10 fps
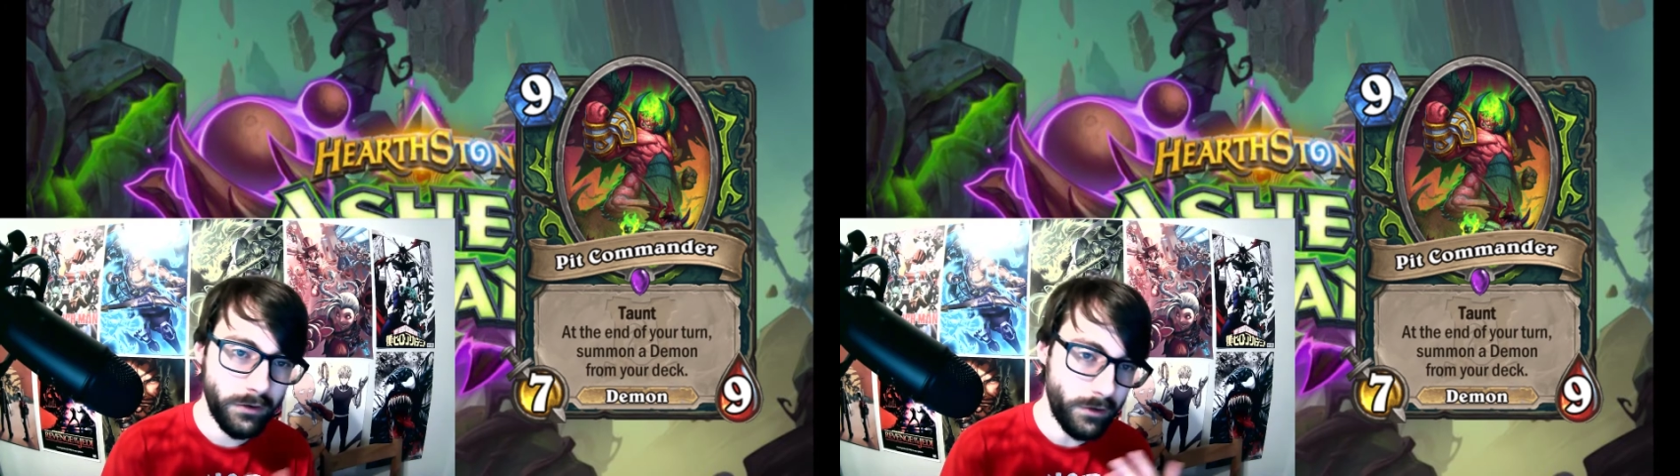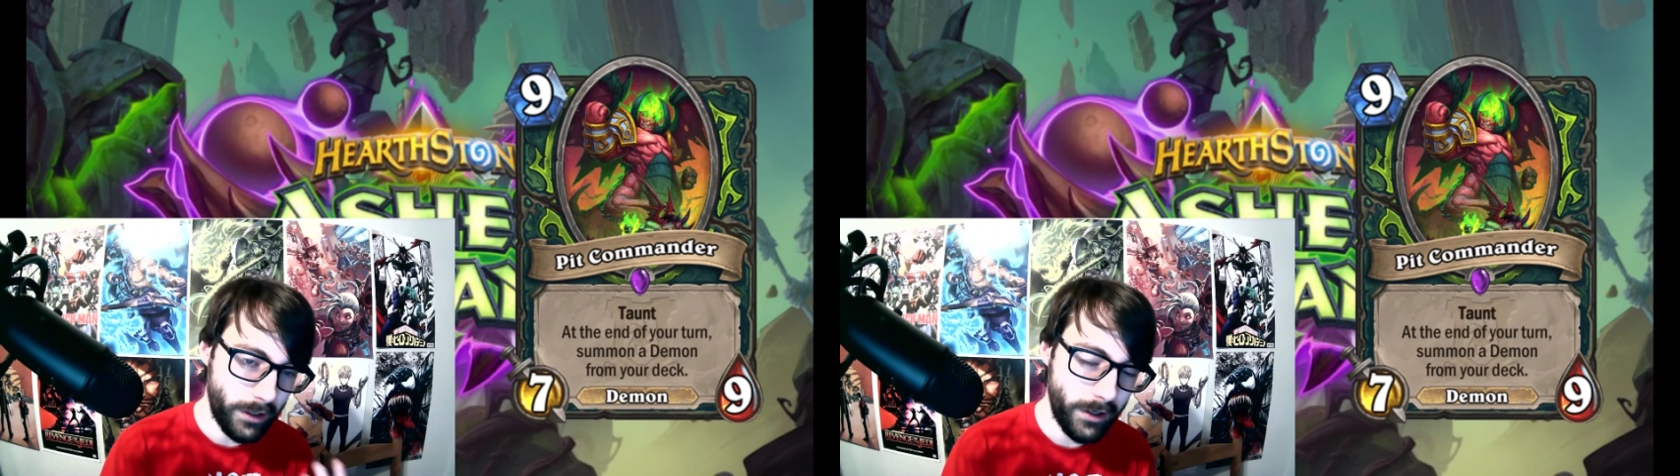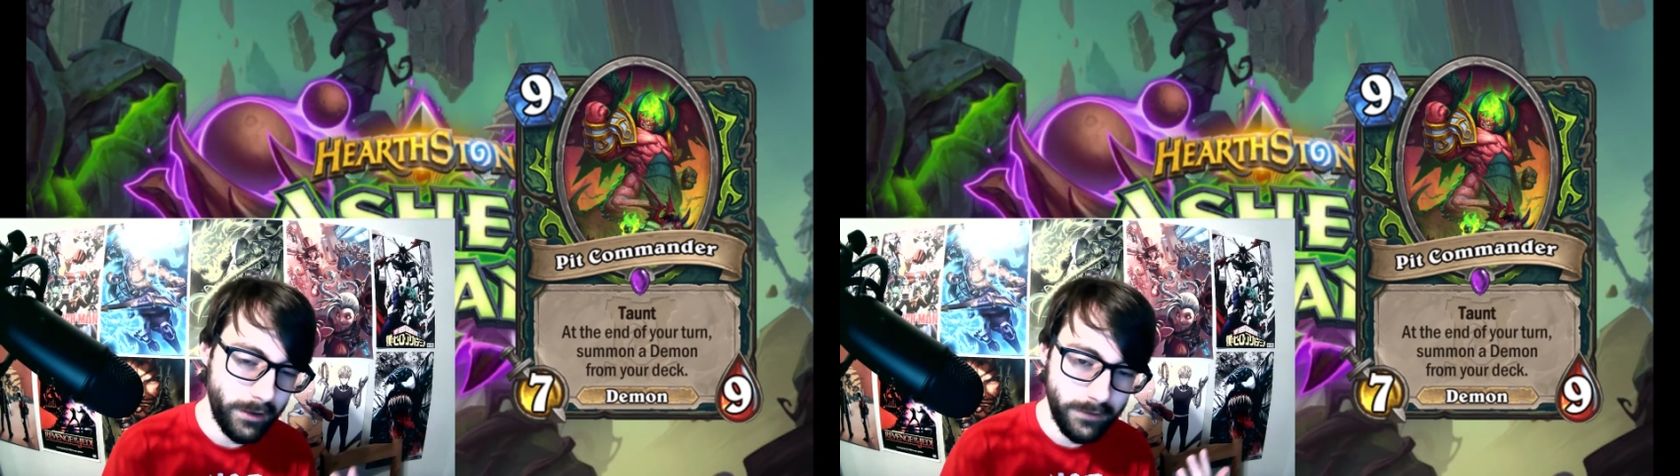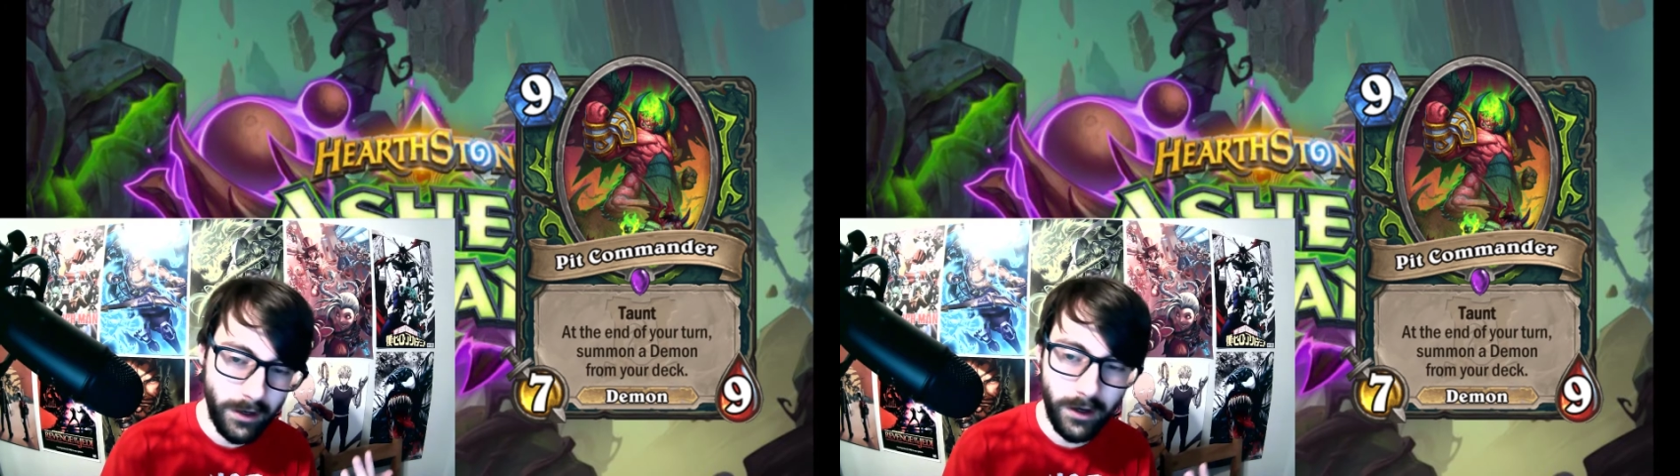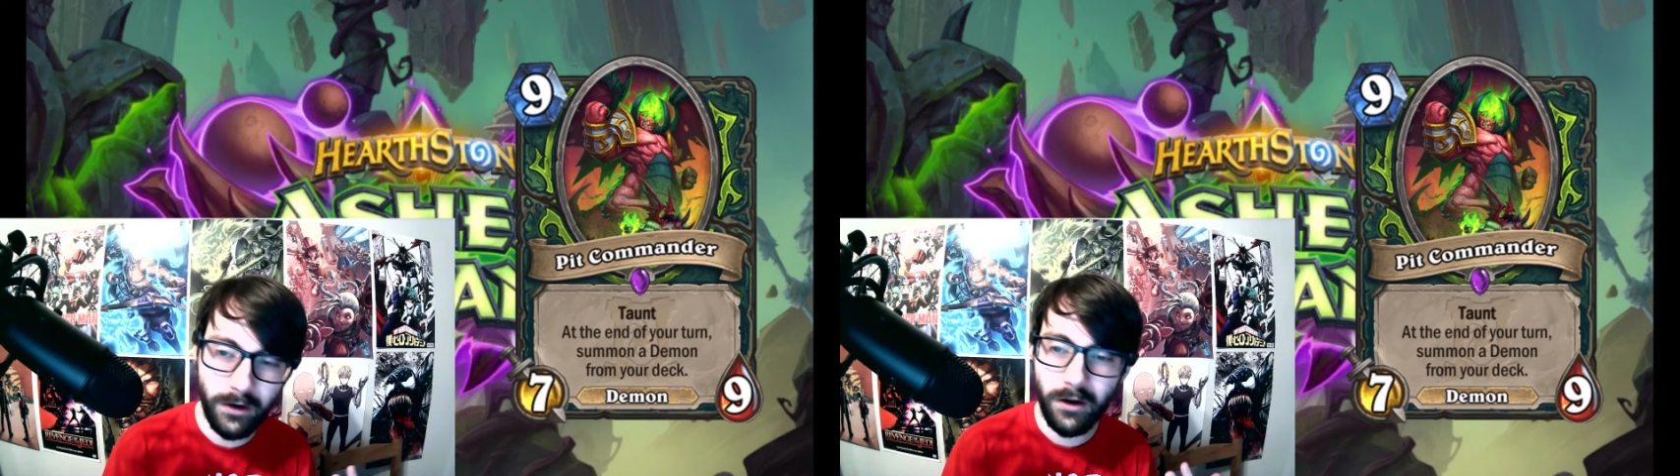like I
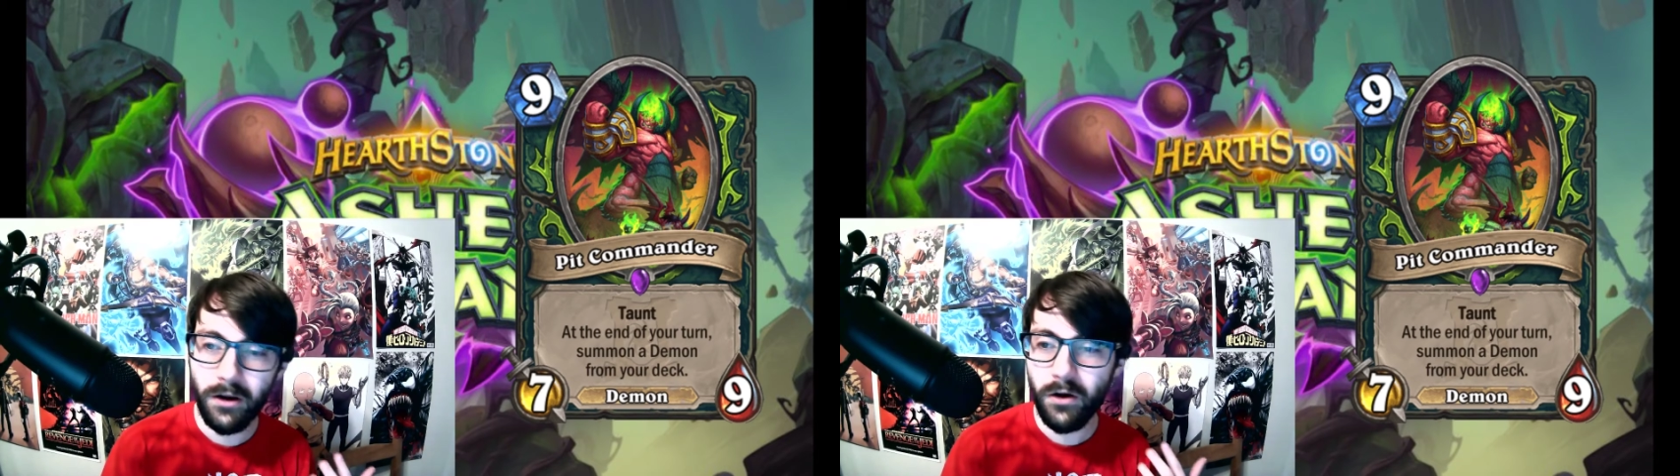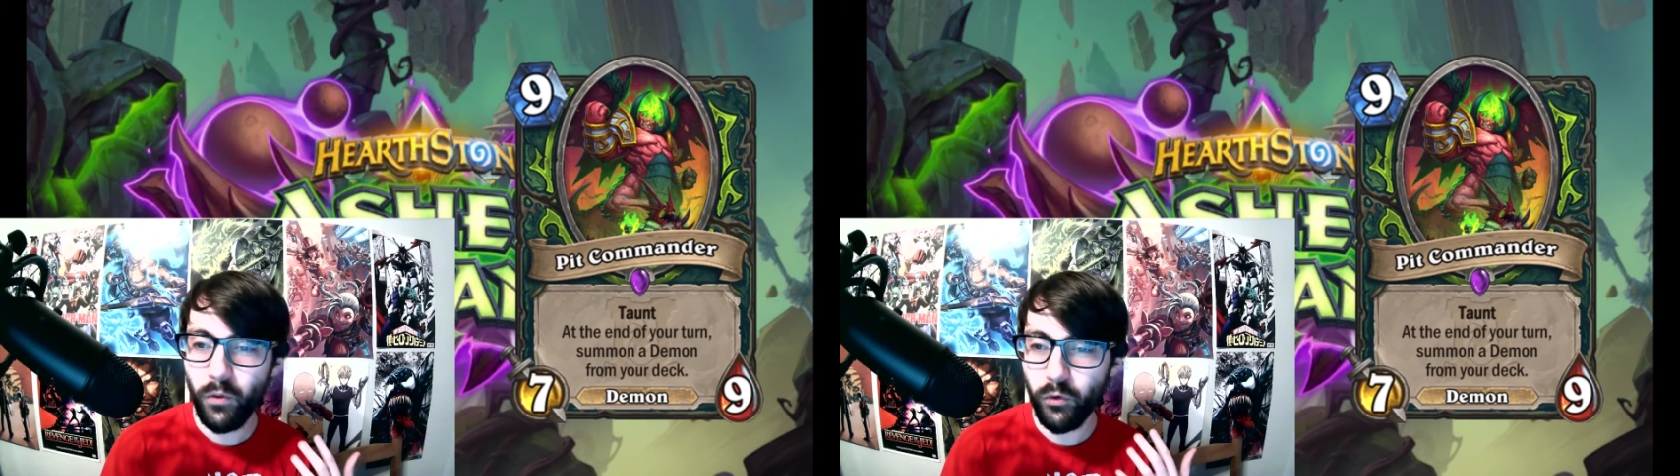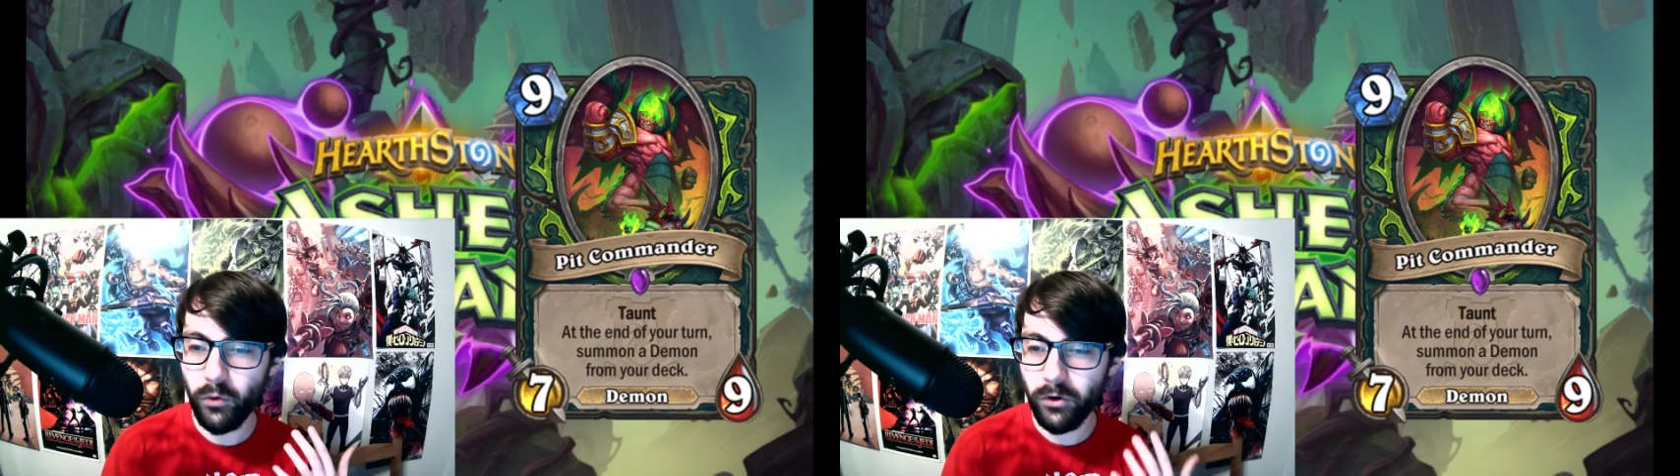said when we were